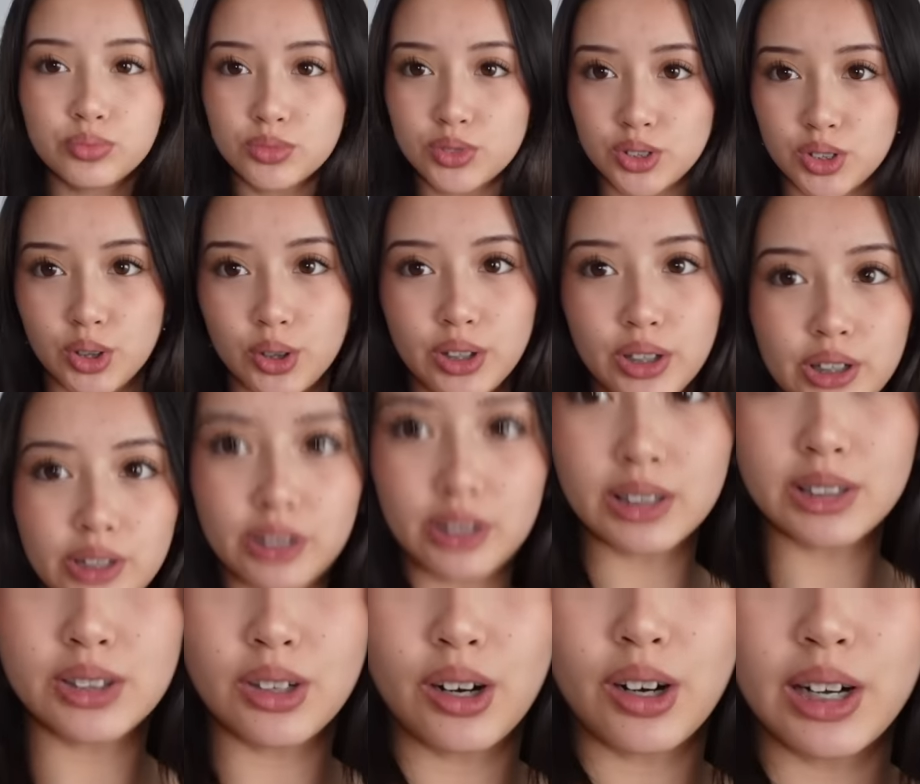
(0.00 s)
So here
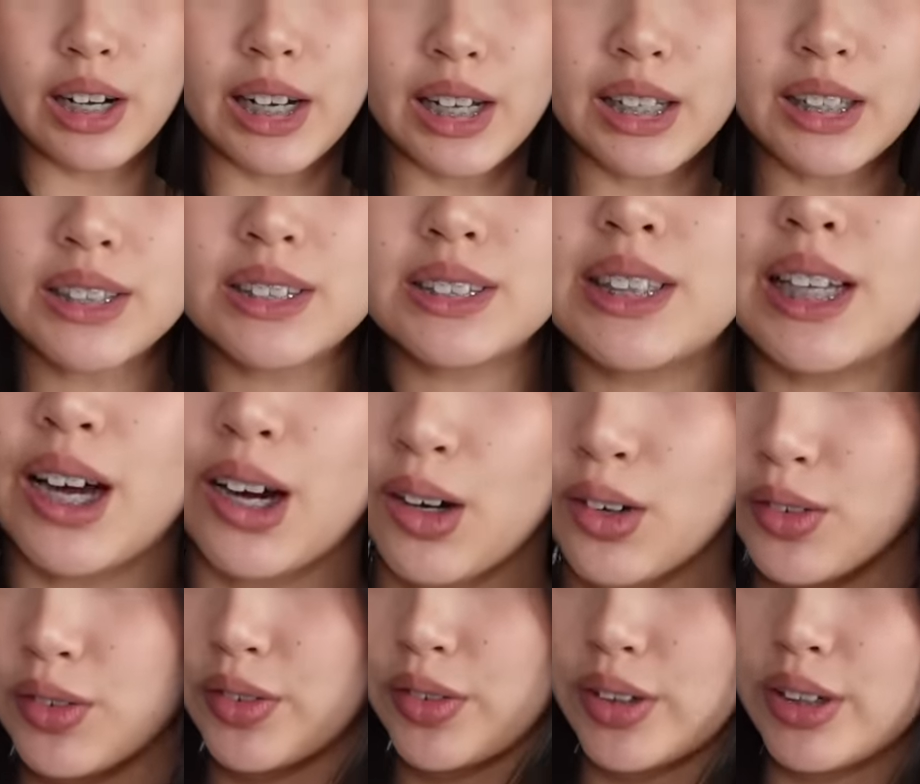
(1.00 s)
is our next
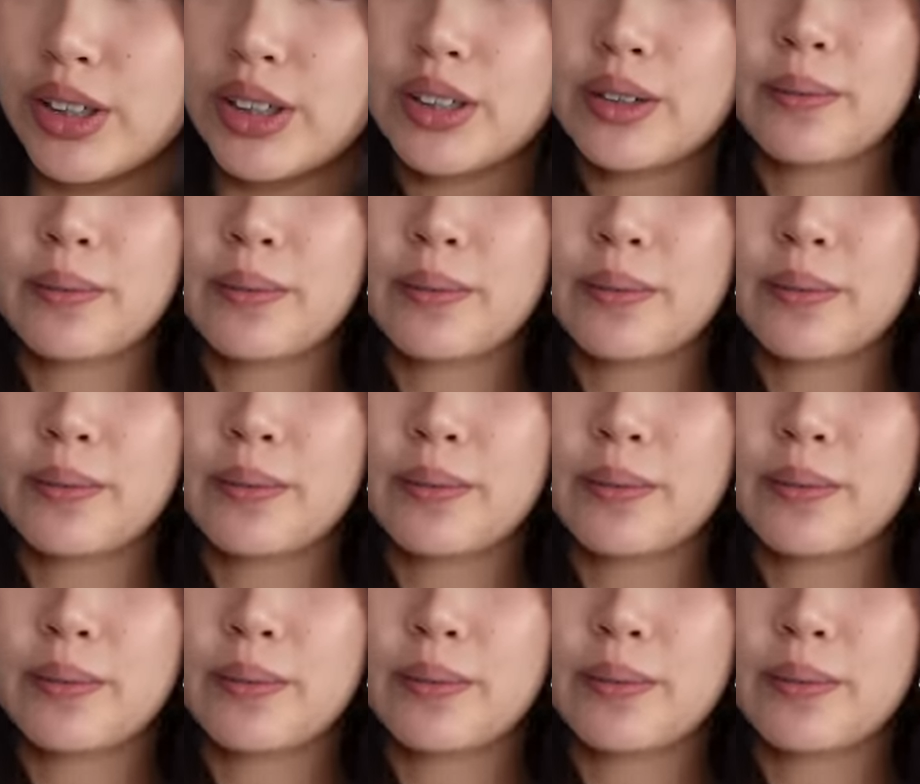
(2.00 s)
outfit.